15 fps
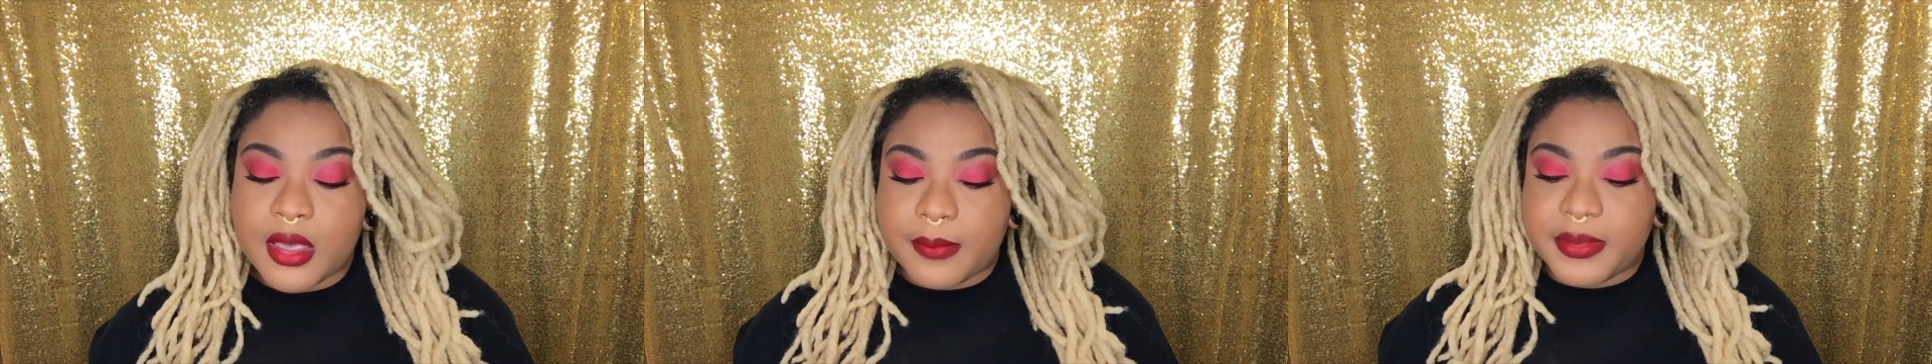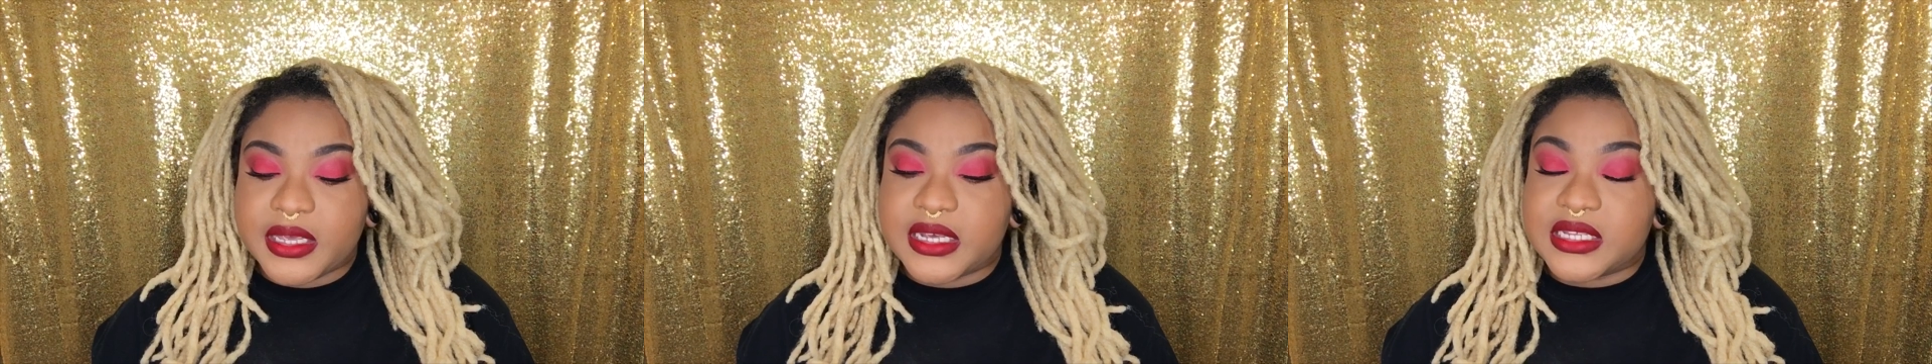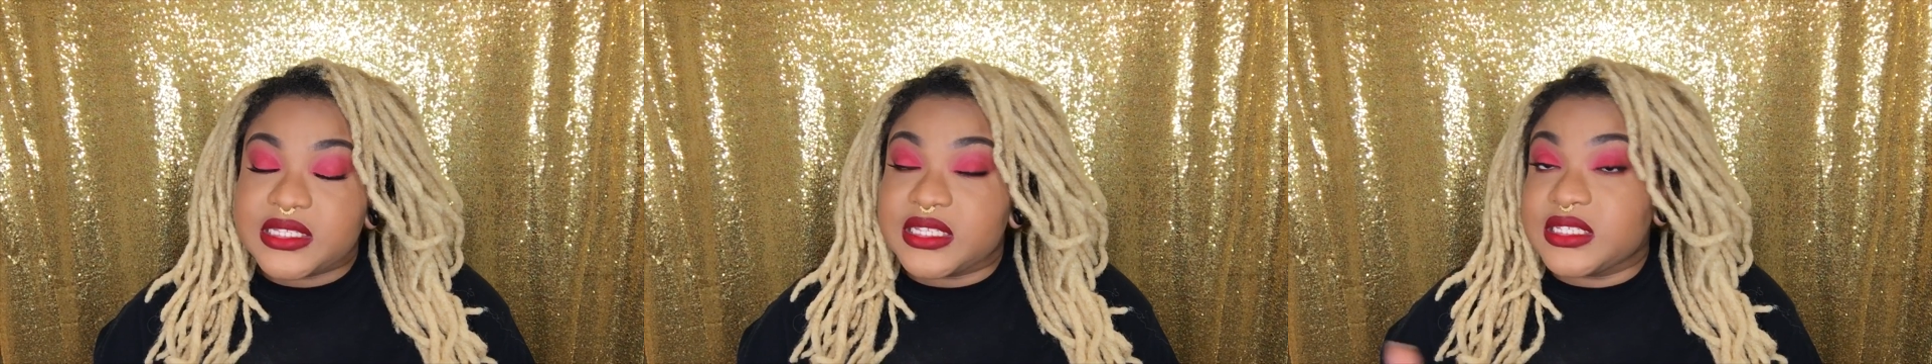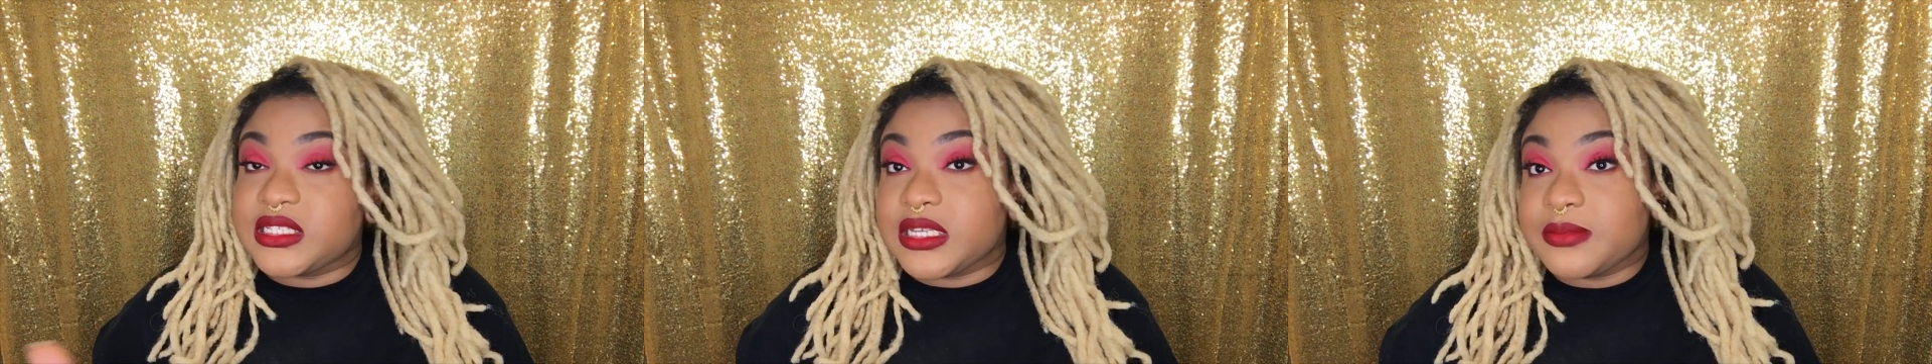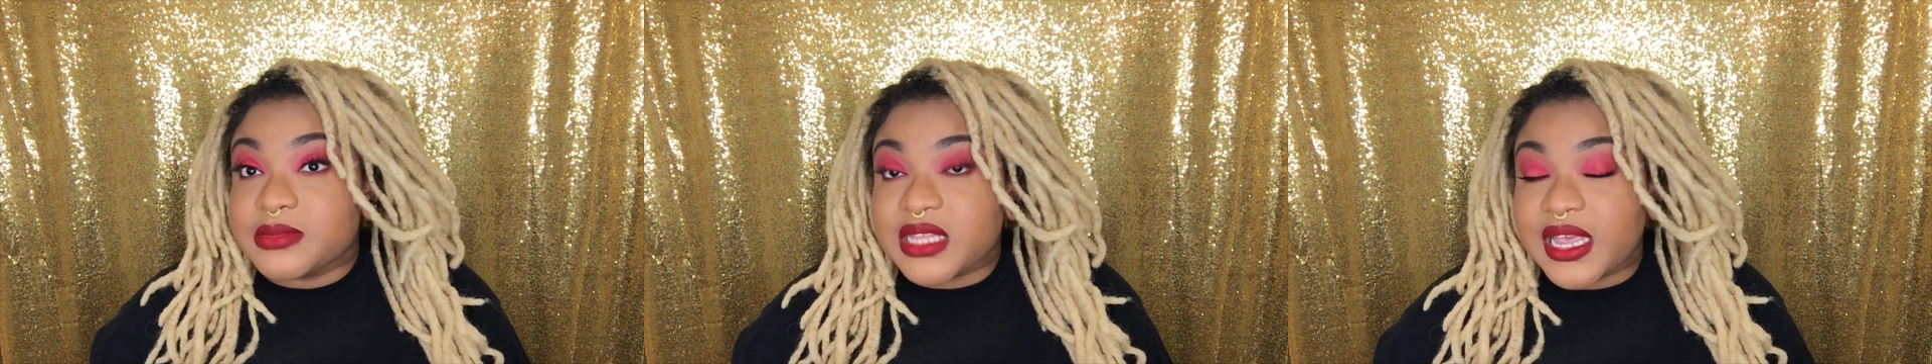because it
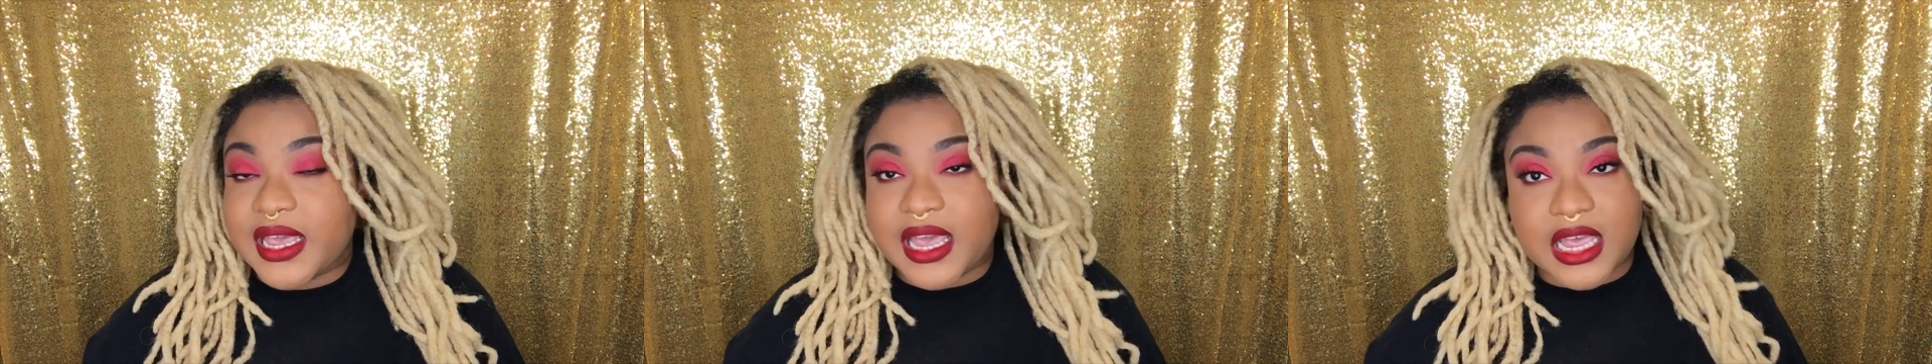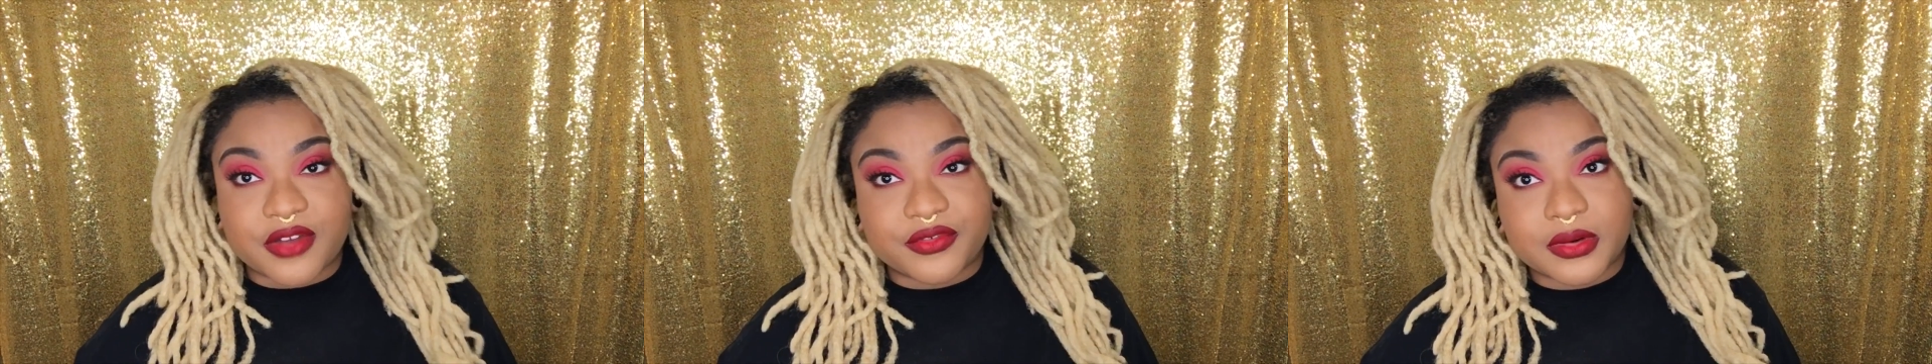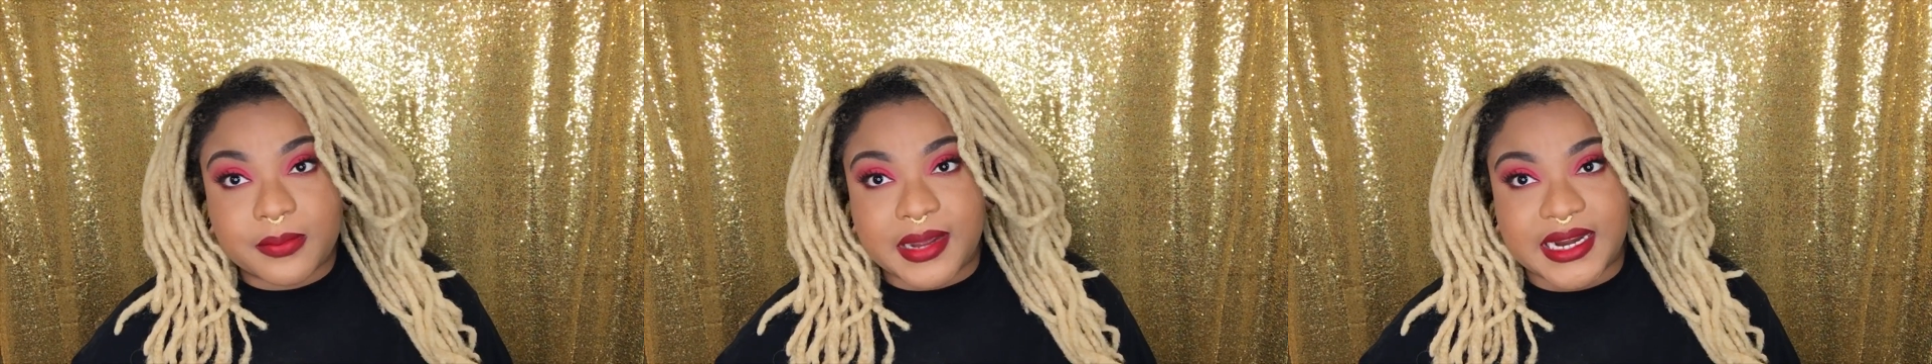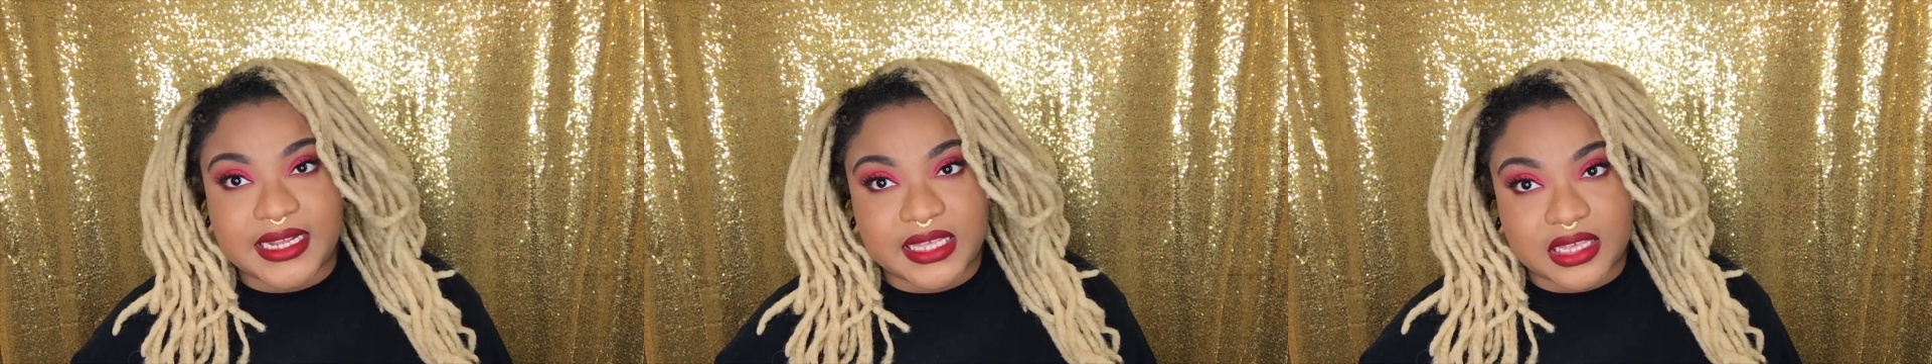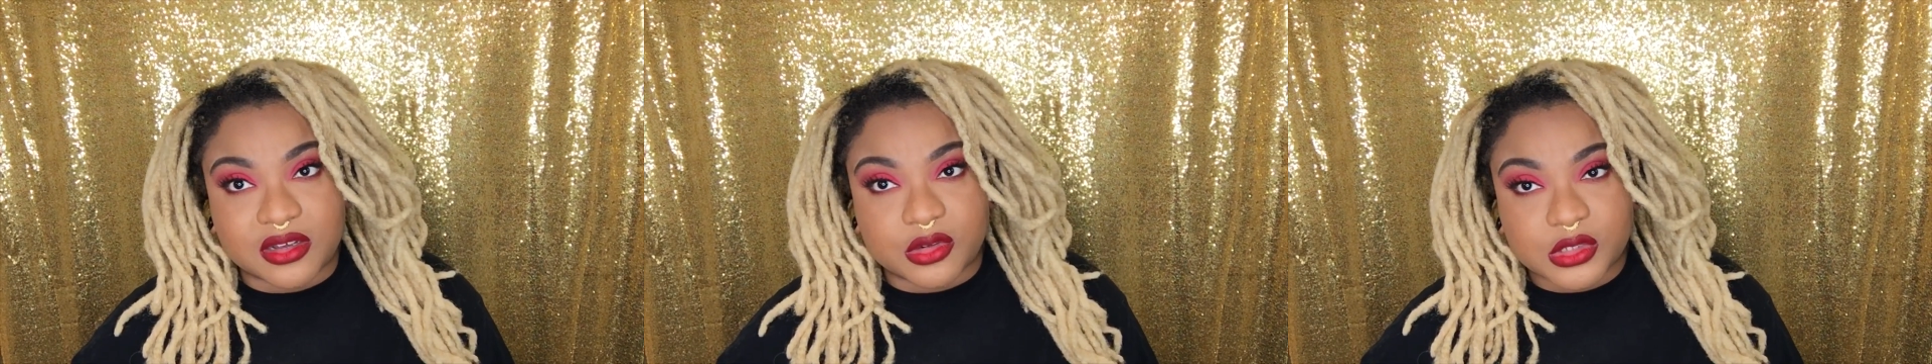seems like
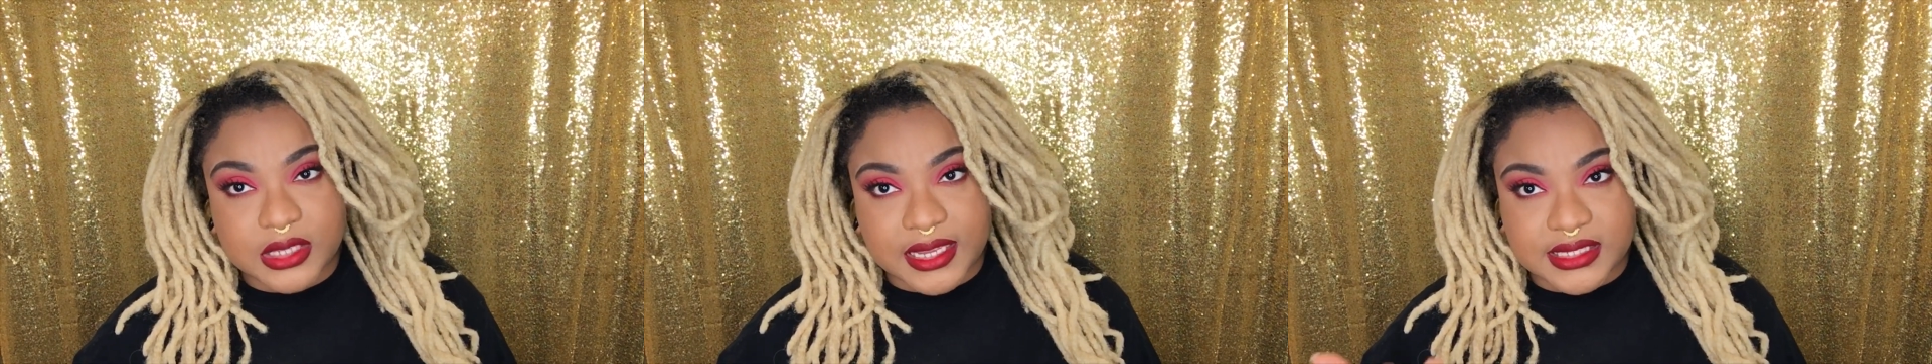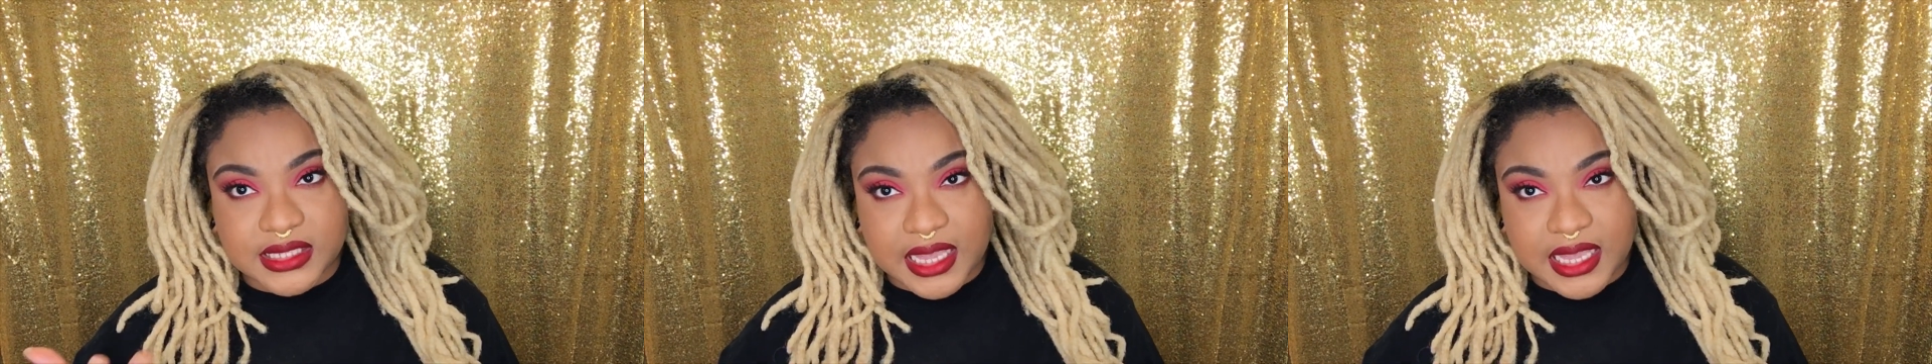everybody else has